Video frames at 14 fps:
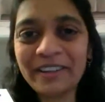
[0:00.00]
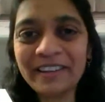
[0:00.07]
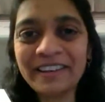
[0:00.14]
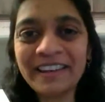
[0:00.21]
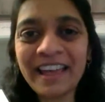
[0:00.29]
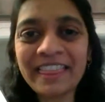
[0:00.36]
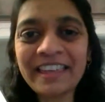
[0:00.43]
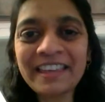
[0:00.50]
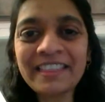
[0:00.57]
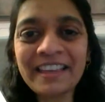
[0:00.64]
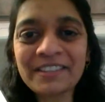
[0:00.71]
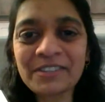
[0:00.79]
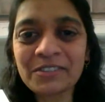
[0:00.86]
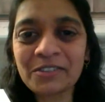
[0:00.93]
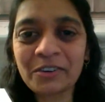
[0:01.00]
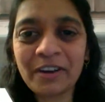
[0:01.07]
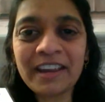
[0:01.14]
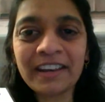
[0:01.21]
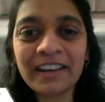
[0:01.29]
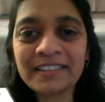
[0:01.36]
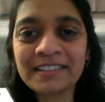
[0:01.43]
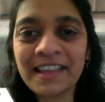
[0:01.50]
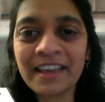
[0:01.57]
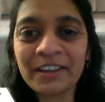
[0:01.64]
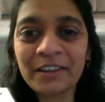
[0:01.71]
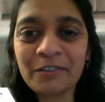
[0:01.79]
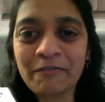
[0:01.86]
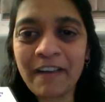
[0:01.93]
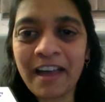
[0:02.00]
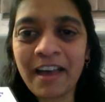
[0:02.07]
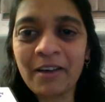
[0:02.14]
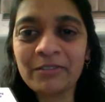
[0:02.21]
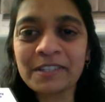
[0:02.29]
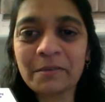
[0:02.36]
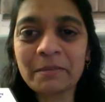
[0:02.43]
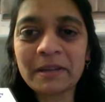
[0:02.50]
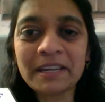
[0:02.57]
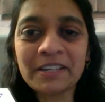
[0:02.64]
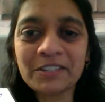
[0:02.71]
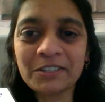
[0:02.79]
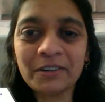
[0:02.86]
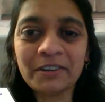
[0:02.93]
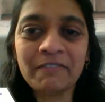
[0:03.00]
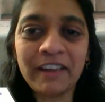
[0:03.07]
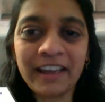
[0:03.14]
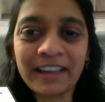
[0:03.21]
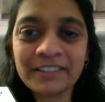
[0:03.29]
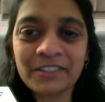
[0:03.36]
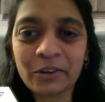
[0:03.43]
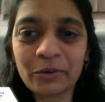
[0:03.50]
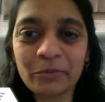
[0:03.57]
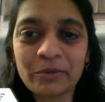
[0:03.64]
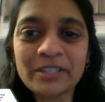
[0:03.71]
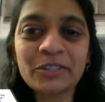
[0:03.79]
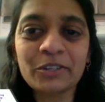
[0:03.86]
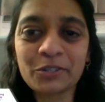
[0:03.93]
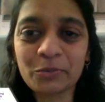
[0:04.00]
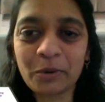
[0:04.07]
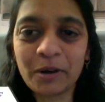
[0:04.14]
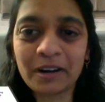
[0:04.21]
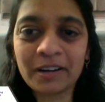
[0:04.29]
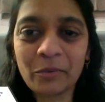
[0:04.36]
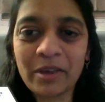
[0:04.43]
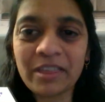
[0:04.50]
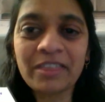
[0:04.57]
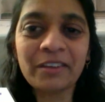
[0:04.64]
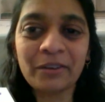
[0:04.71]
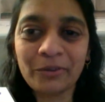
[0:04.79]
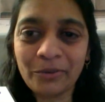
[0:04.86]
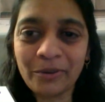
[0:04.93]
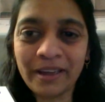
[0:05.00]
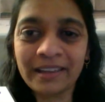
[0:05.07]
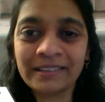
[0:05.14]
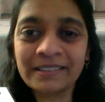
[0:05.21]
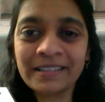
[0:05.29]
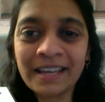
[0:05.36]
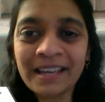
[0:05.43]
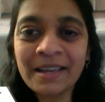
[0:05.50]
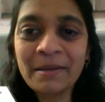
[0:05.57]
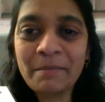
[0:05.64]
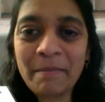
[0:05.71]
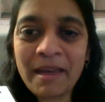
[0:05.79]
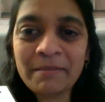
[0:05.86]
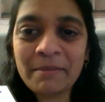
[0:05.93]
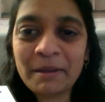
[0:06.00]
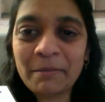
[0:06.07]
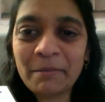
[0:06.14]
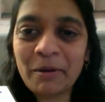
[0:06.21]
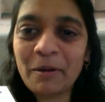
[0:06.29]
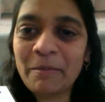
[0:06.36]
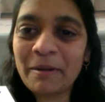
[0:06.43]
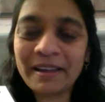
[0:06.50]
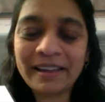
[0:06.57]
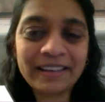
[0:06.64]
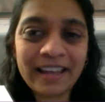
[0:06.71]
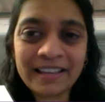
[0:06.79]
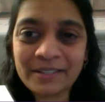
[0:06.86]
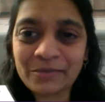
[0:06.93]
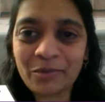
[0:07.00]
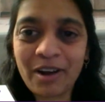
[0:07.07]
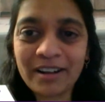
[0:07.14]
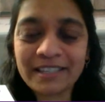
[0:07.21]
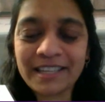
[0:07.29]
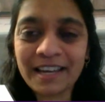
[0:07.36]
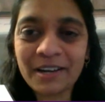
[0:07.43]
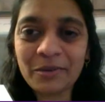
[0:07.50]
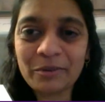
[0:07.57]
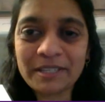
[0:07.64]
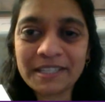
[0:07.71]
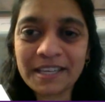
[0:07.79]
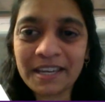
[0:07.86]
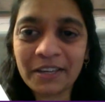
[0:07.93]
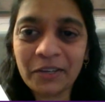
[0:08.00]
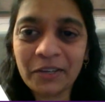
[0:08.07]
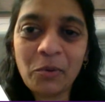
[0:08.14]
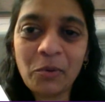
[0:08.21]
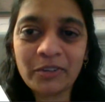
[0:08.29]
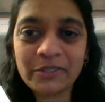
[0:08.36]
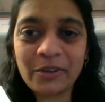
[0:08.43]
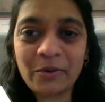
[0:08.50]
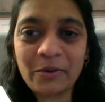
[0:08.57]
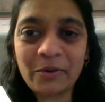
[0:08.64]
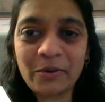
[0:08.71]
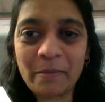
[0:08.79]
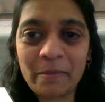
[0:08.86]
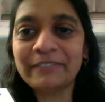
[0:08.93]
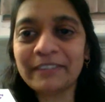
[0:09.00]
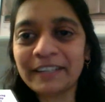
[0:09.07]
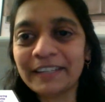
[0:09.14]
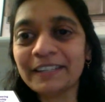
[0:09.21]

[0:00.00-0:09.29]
And I think that's great, is that you found somebody to advance your research work with you and met people, but as Roxana was saying, you also benefited